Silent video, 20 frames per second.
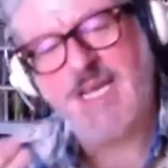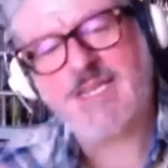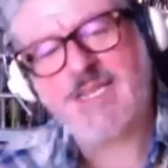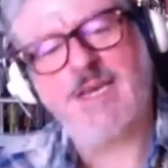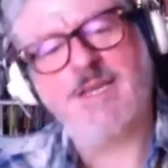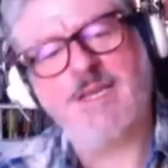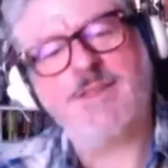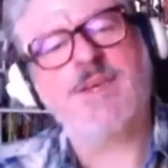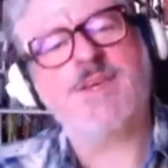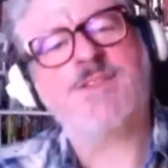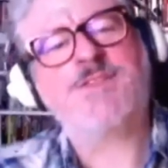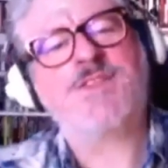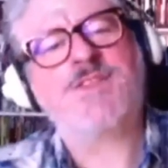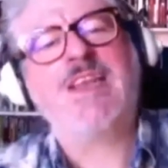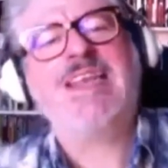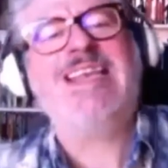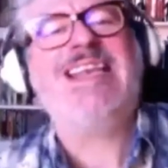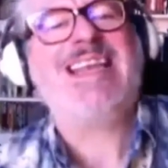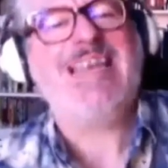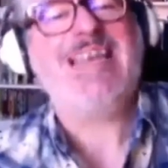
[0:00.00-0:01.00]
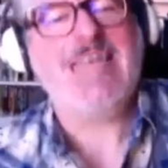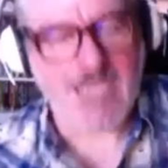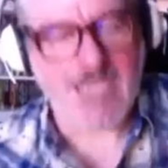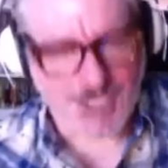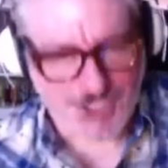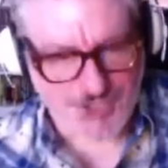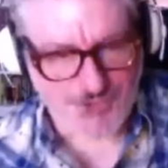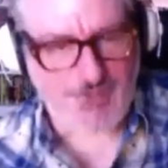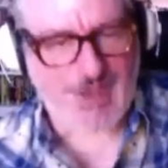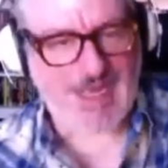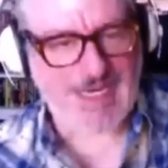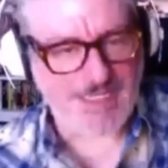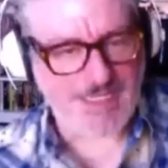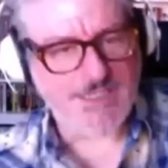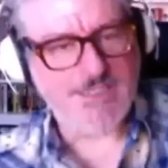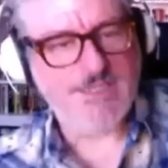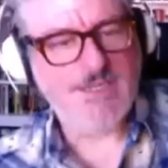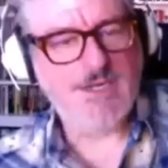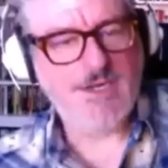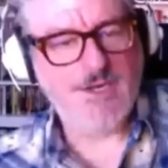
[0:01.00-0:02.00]
the lineage went
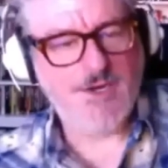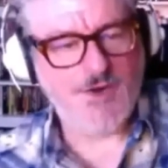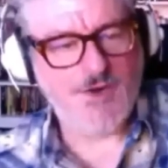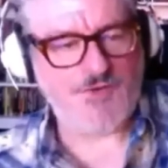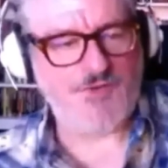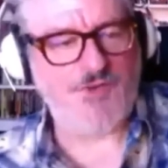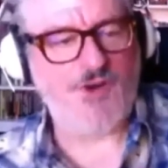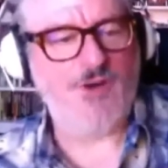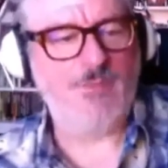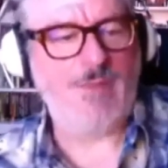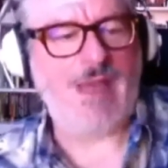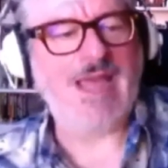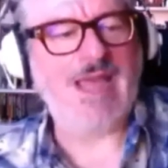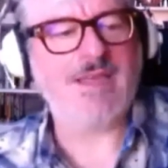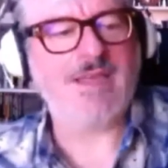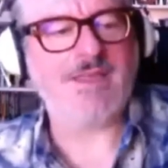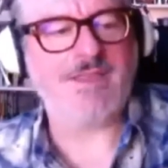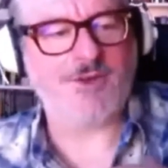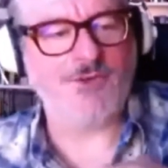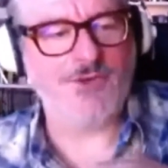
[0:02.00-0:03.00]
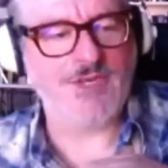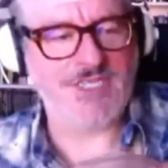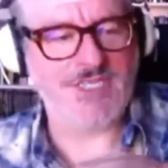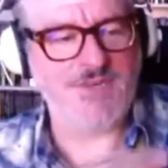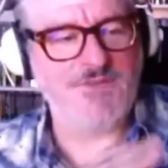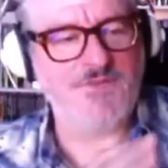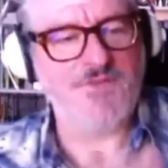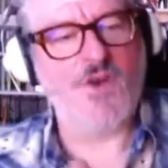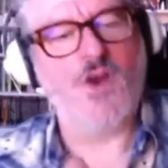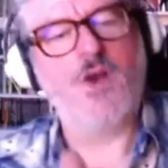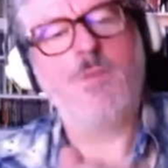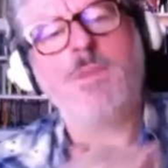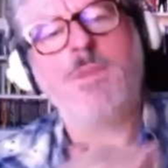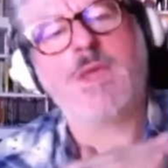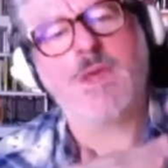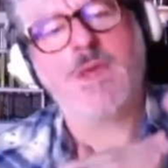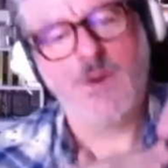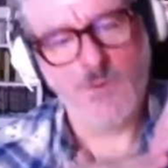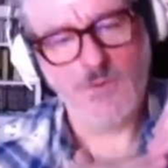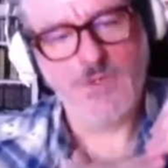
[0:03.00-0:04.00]
from Agatha Christie, from the
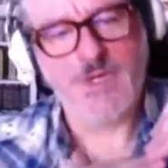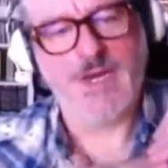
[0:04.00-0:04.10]
Golden